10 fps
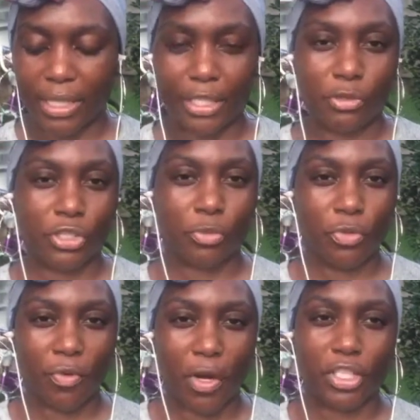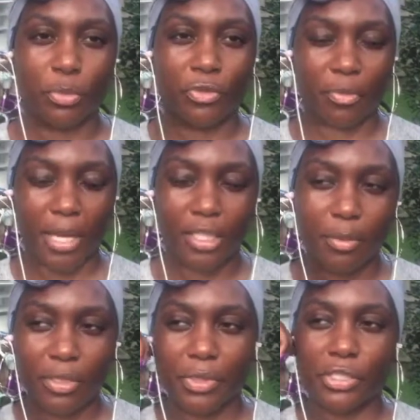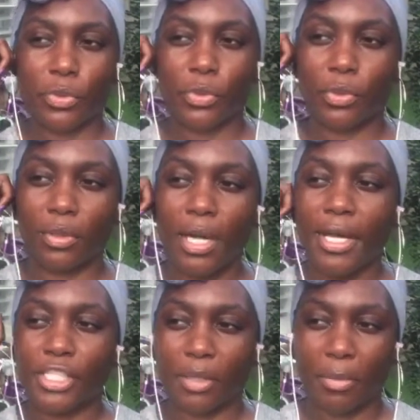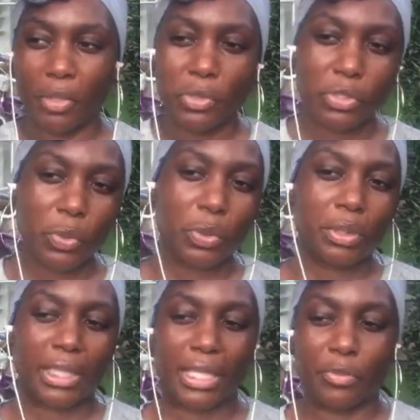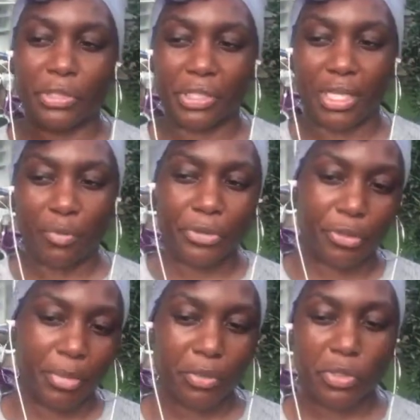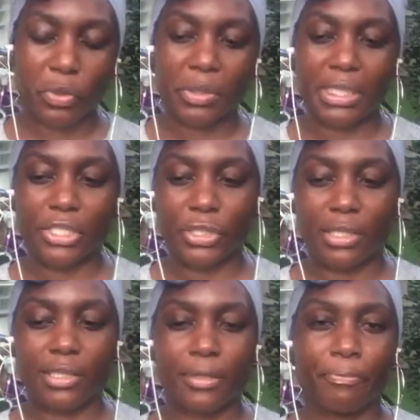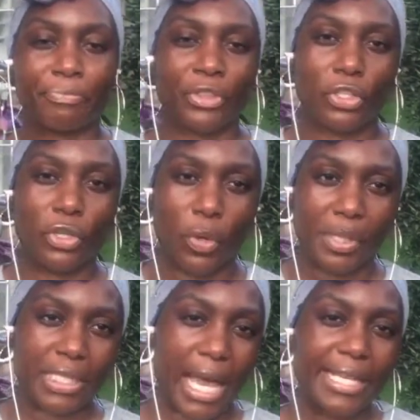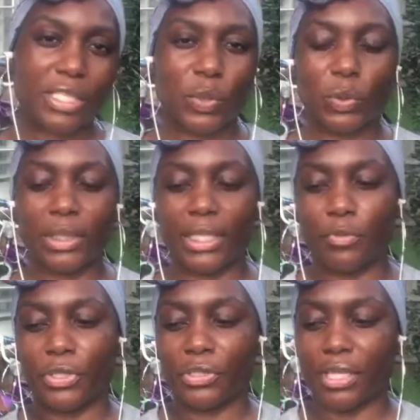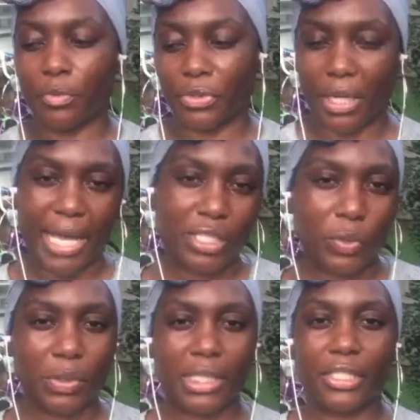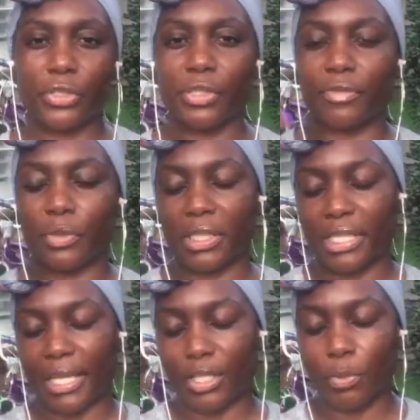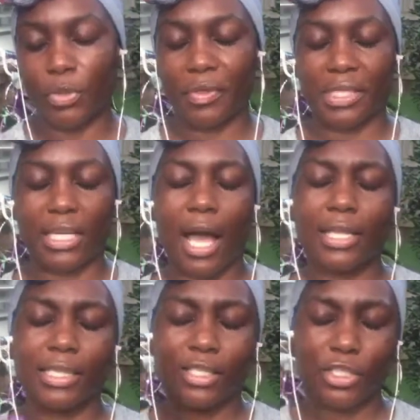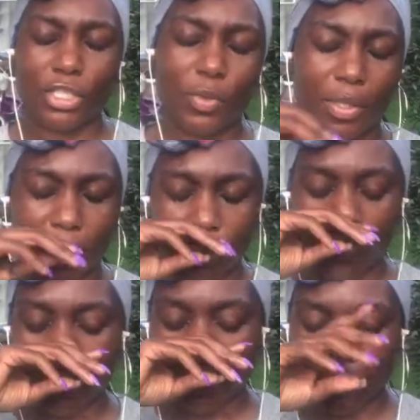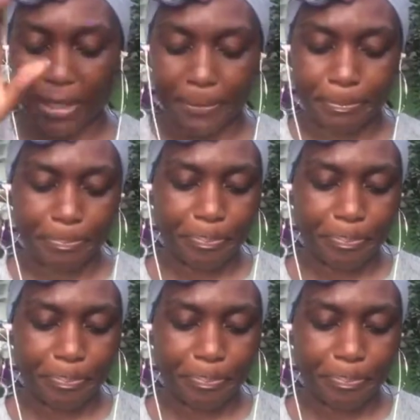Like you just move on. You move from elementary school to middle school. And then when you're done with your middle school teachers, you go into high school. And then when you're done with your high school teachers, if you decide to move into college, and so on and so forth, right?